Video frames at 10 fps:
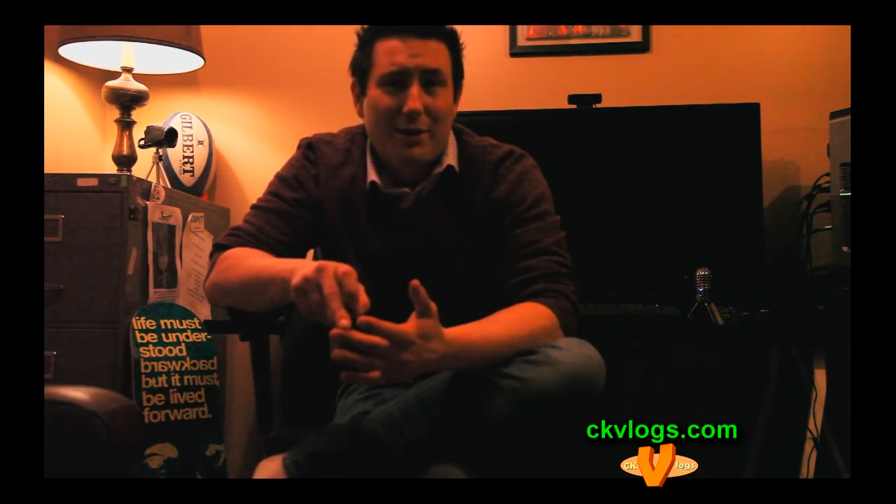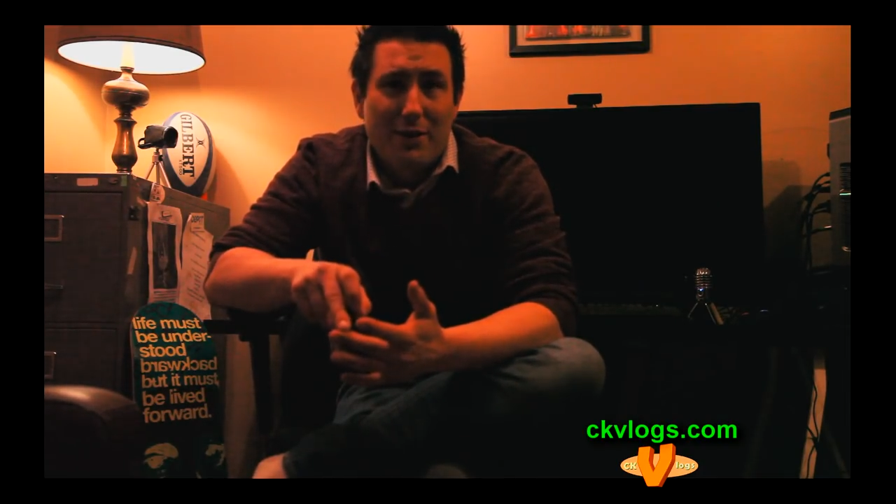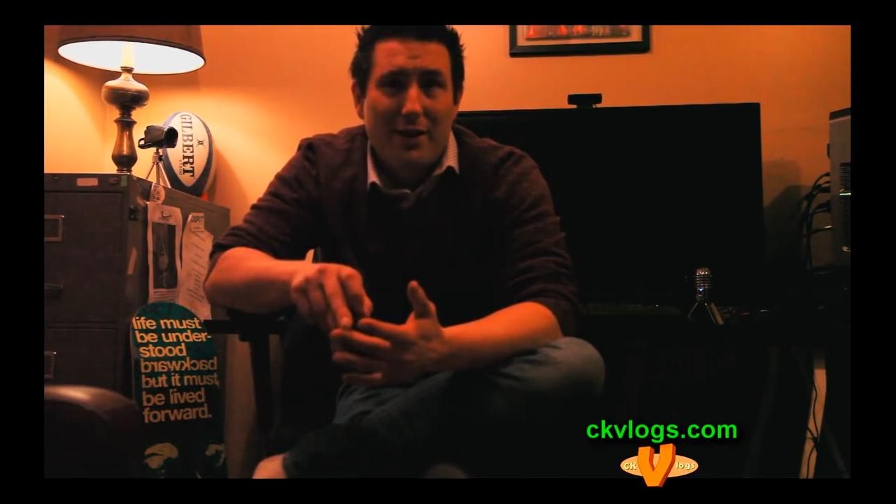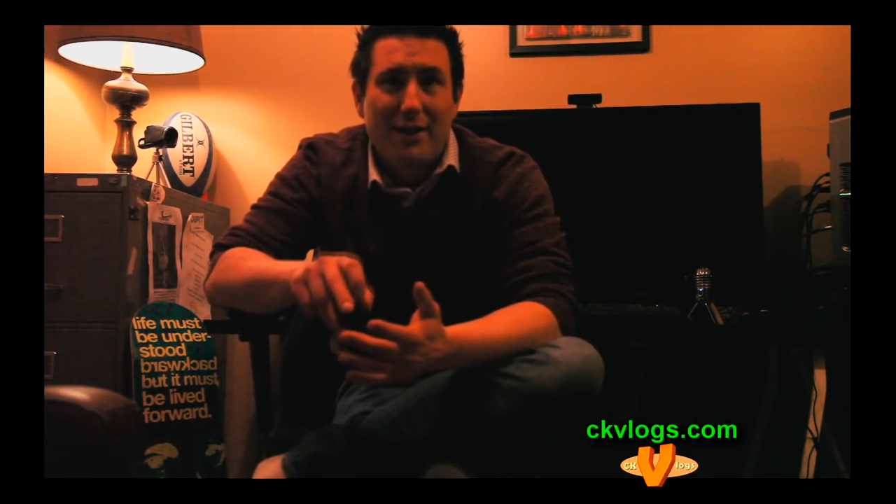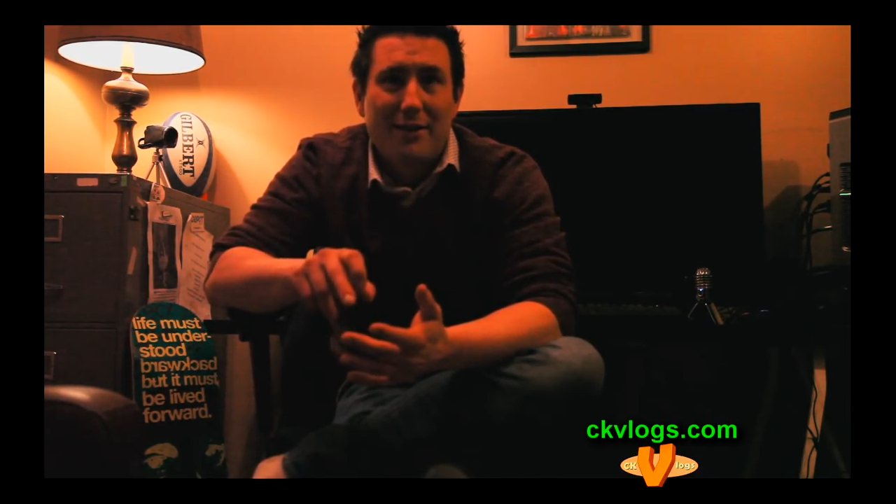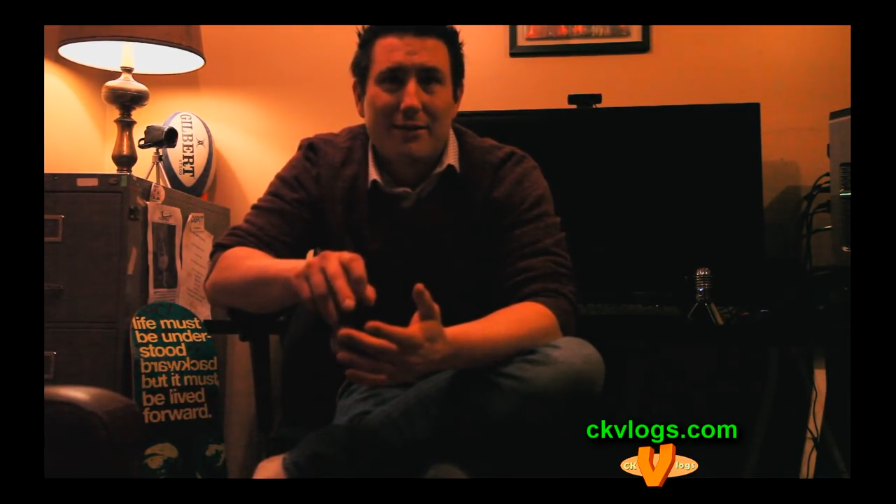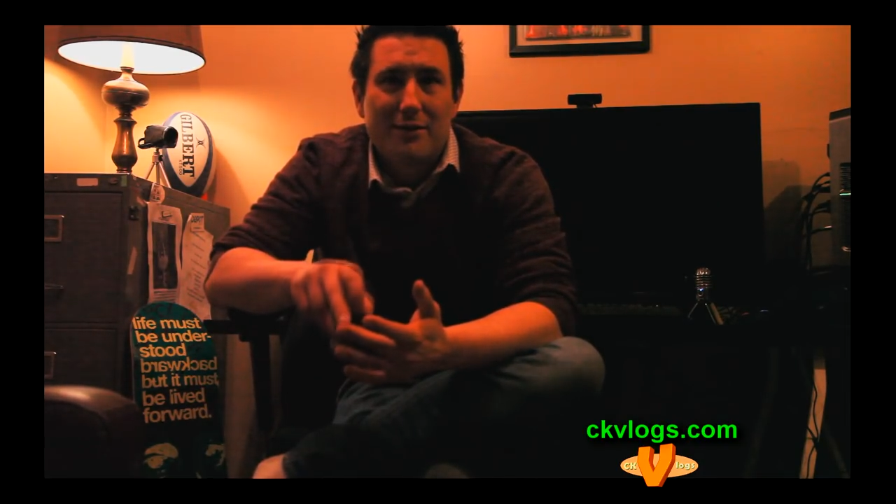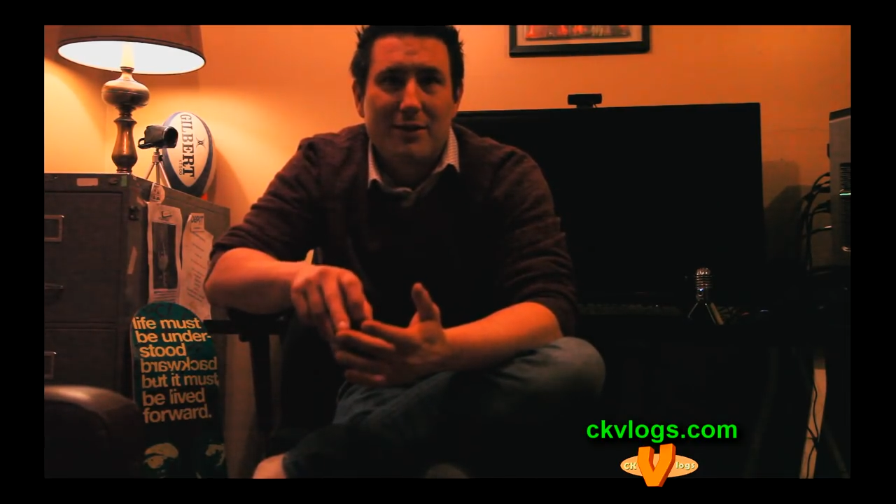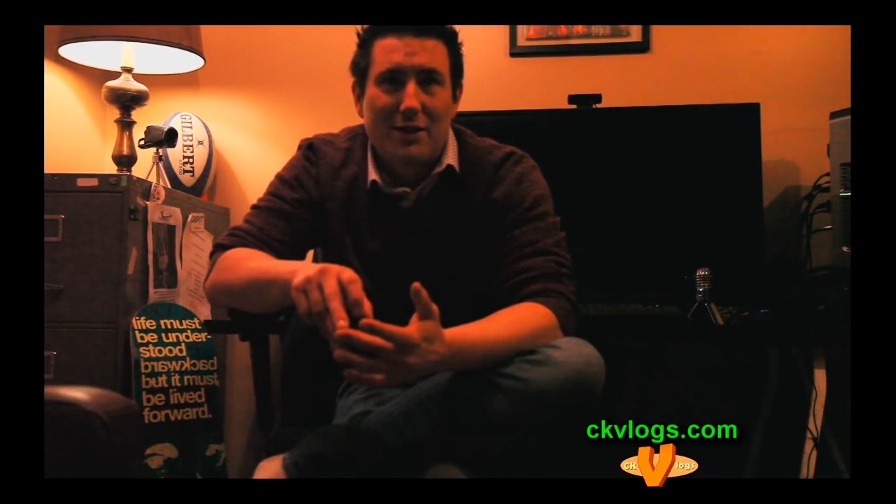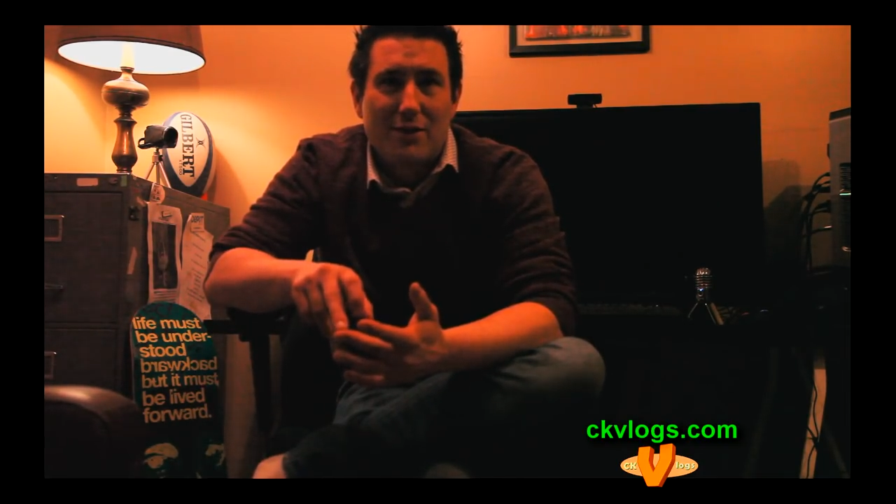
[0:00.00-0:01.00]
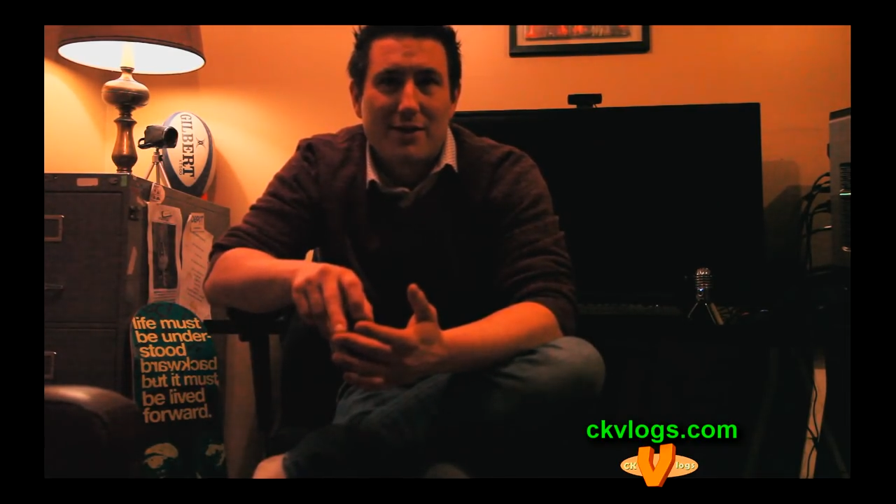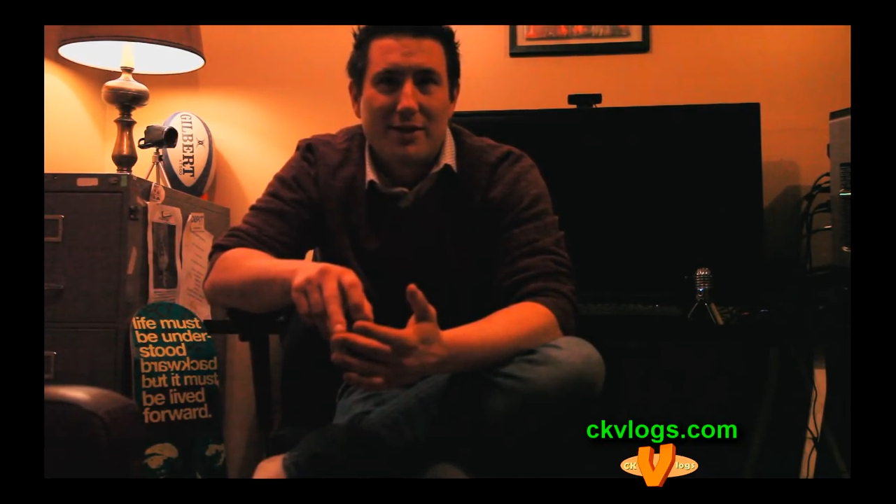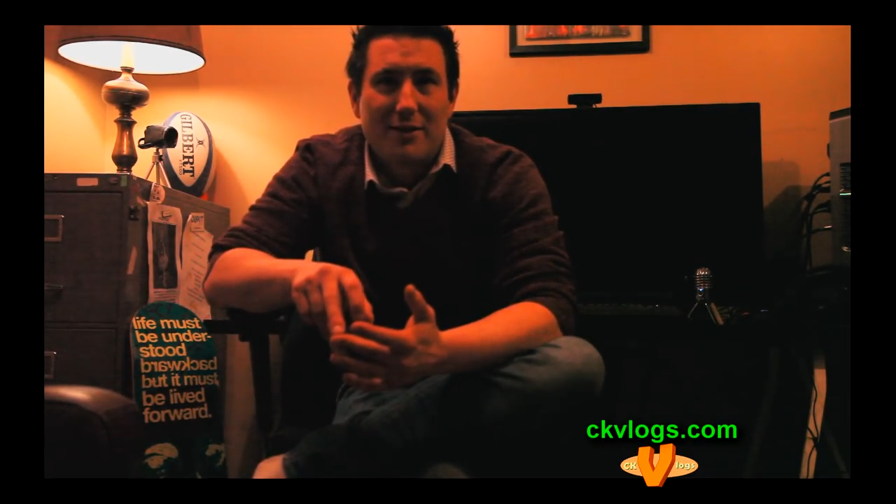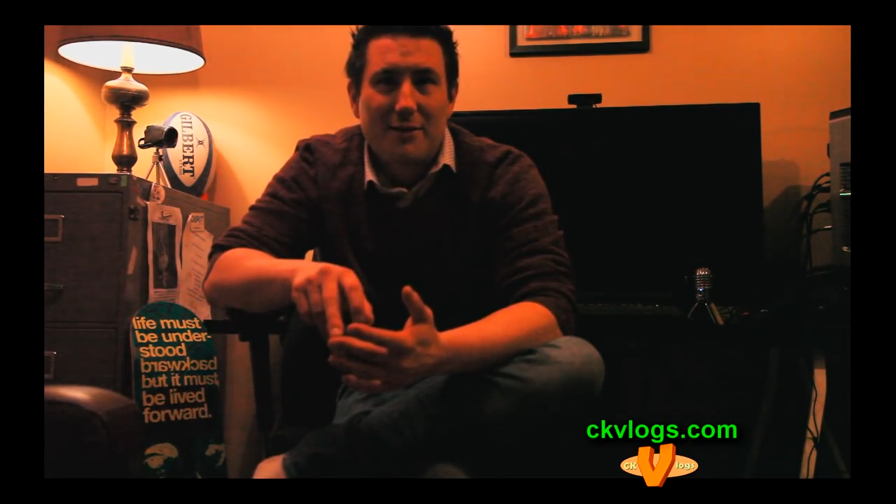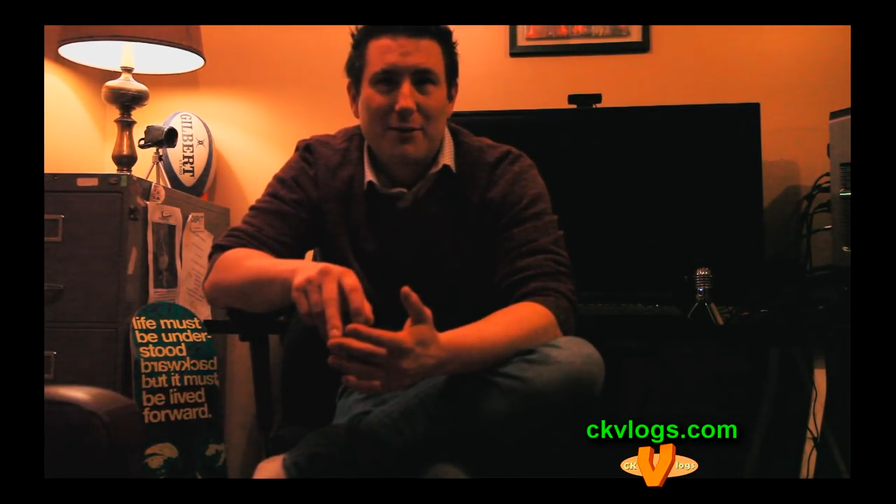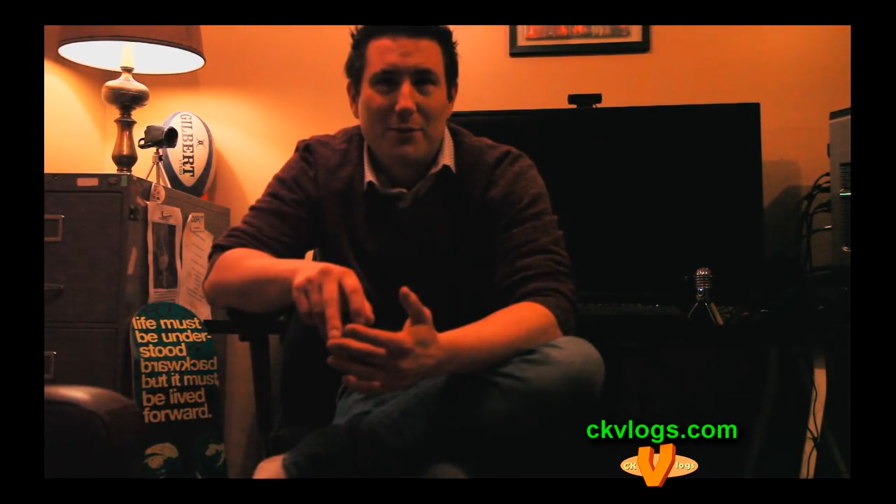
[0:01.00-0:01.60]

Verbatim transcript: decorating, set dressing.